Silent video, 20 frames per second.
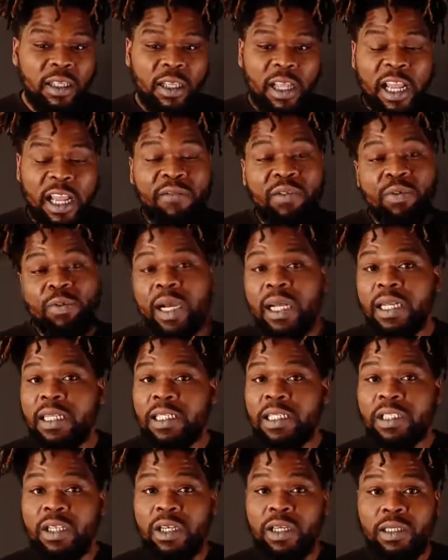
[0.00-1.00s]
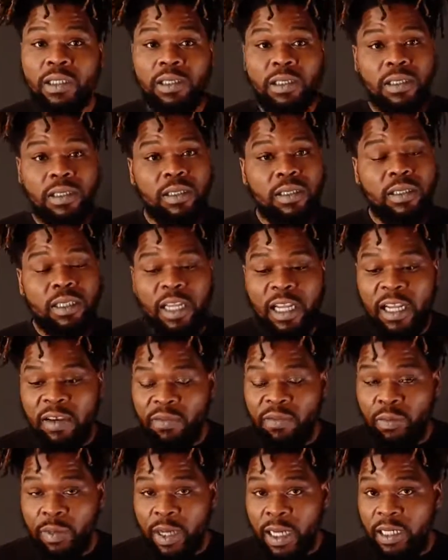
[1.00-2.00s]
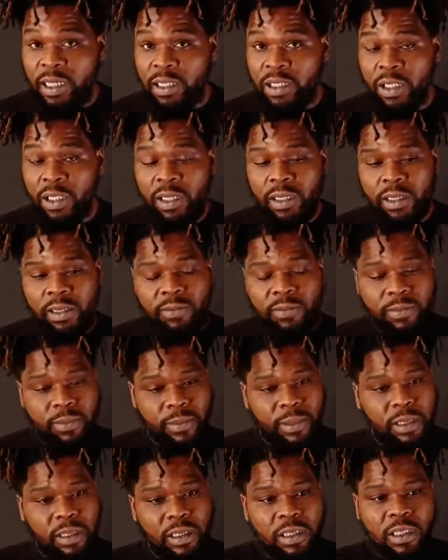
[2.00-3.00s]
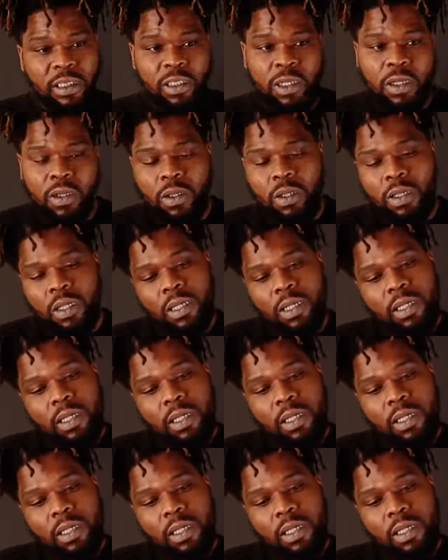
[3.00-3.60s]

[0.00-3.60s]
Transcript: Everybody is hurting. Everybody is hurting. So